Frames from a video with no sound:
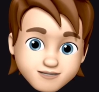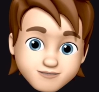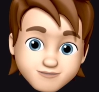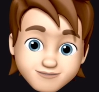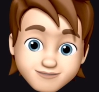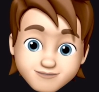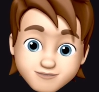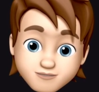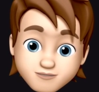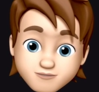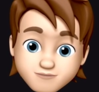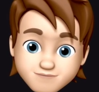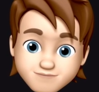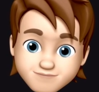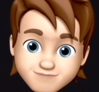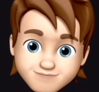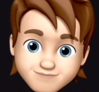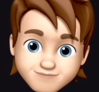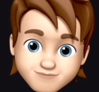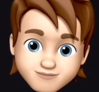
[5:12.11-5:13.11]
Thank you.
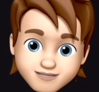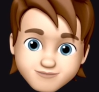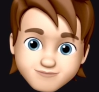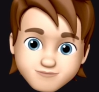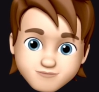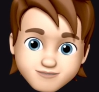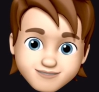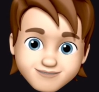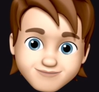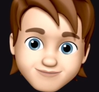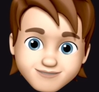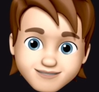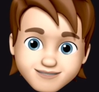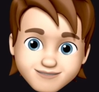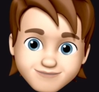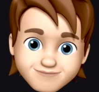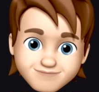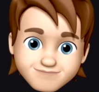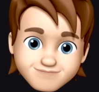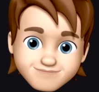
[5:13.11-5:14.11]
Have a great
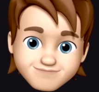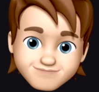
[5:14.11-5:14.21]
day.